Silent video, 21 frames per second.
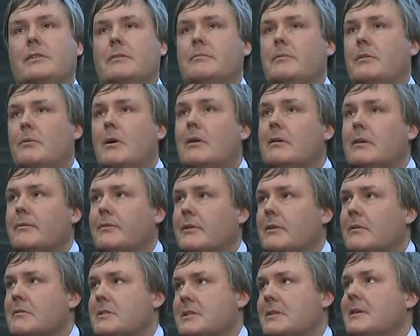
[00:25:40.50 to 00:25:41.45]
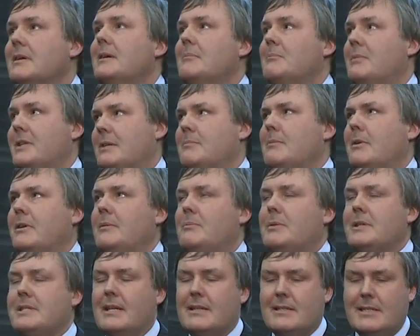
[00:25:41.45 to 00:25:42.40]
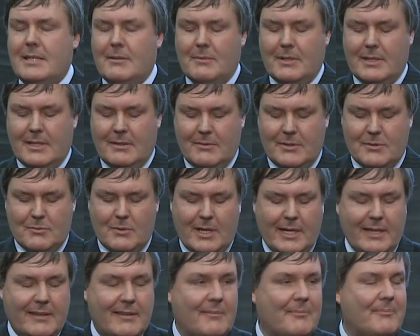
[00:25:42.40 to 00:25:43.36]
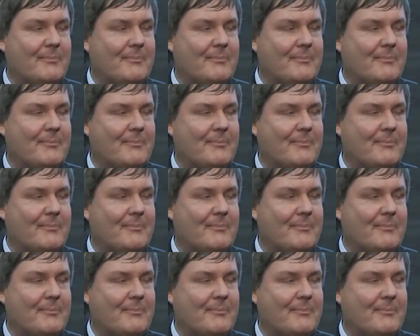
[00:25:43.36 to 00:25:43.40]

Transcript: of them were wrong, of course, but I'm only presenting one that was right.